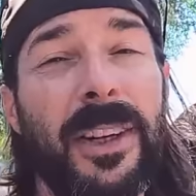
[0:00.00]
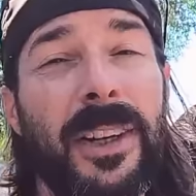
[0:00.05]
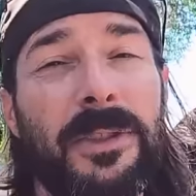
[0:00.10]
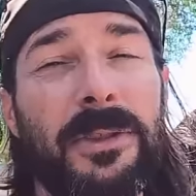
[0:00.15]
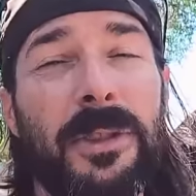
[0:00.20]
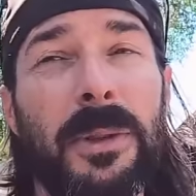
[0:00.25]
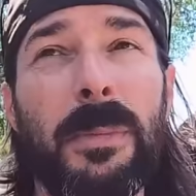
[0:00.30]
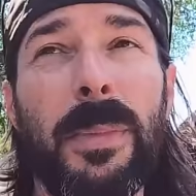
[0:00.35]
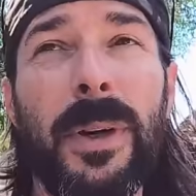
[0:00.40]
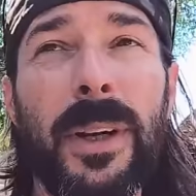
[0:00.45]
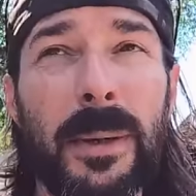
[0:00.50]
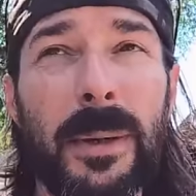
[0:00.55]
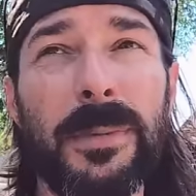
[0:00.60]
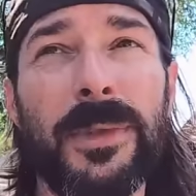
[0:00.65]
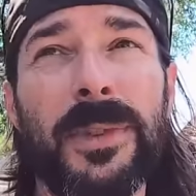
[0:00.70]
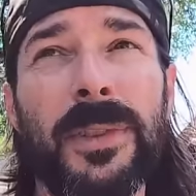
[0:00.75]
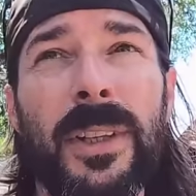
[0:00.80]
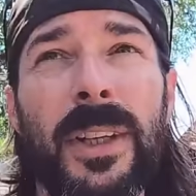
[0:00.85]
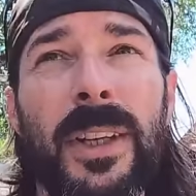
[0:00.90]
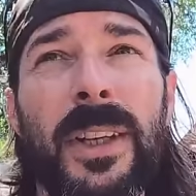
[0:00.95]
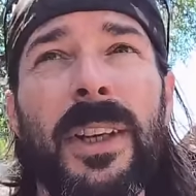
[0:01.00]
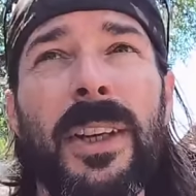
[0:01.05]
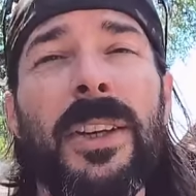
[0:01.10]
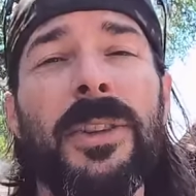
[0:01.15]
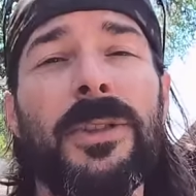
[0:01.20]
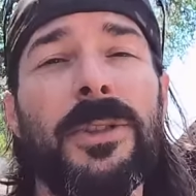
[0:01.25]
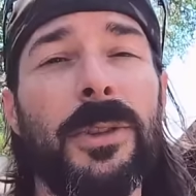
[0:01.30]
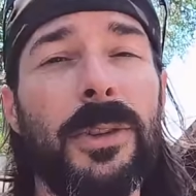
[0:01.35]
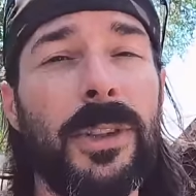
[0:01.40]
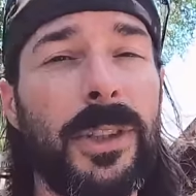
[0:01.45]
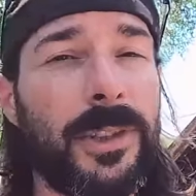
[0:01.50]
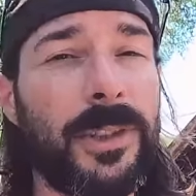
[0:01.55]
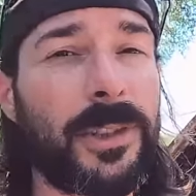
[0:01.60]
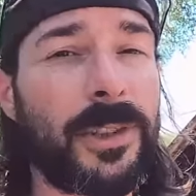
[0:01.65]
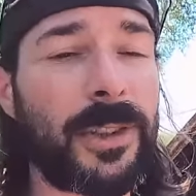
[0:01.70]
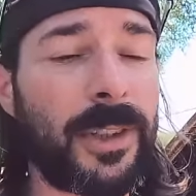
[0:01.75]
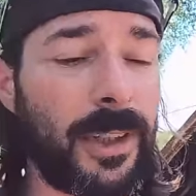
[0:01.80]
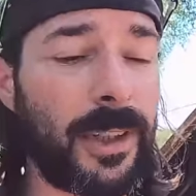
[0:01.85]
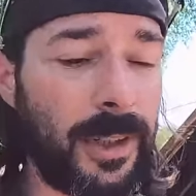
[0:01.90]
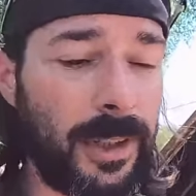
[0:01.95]
if it actually pumps. So
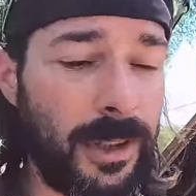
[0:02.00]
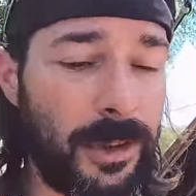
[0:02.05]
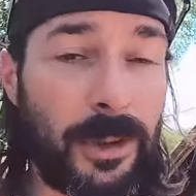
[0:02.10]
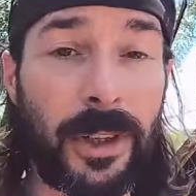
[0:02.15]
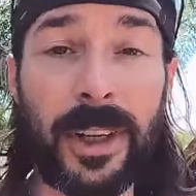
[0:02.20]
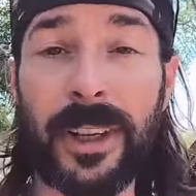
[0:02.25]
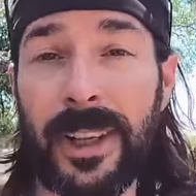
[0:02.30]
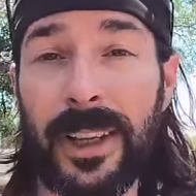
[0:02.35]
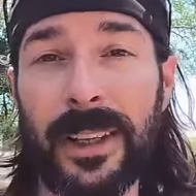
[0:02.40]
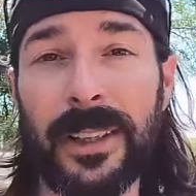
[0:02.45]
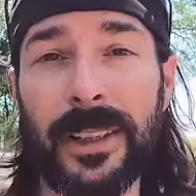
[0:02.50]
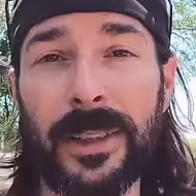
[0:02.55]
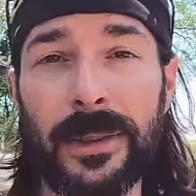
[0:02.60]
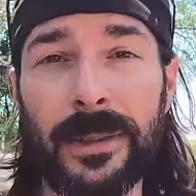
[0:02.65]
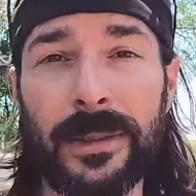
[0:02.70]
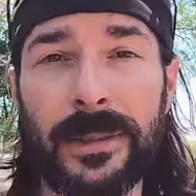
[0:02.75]
let's uh, try that